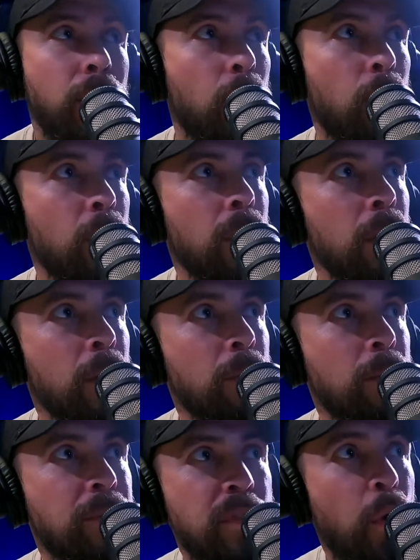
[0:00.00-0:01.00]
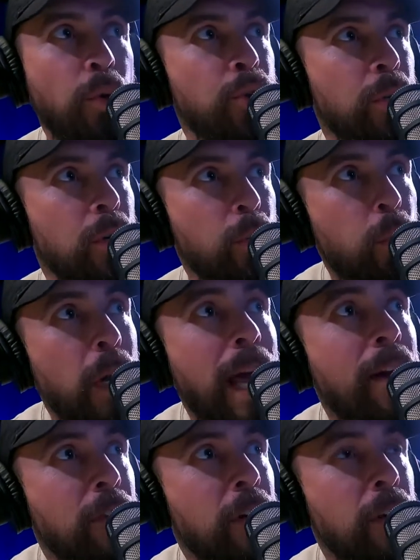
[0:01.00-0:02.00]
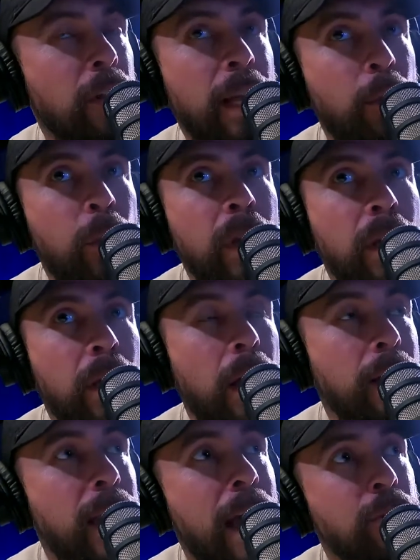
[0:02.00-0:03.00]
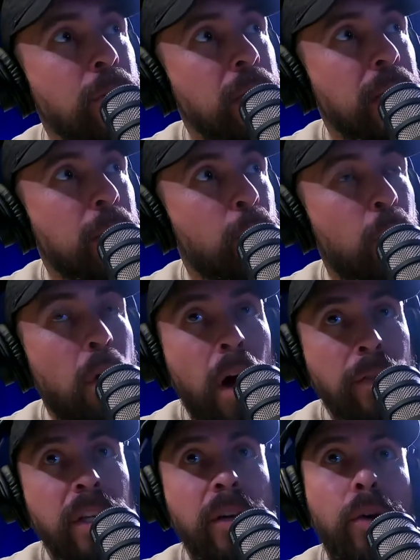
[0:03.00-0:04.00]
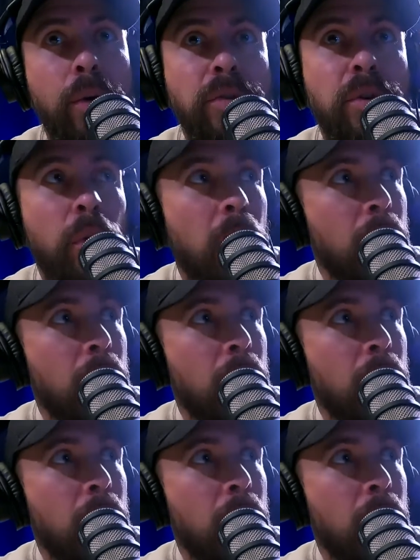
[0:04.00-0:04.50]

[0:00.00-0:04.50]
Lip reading: or social or whatever, like we naturally will often go to our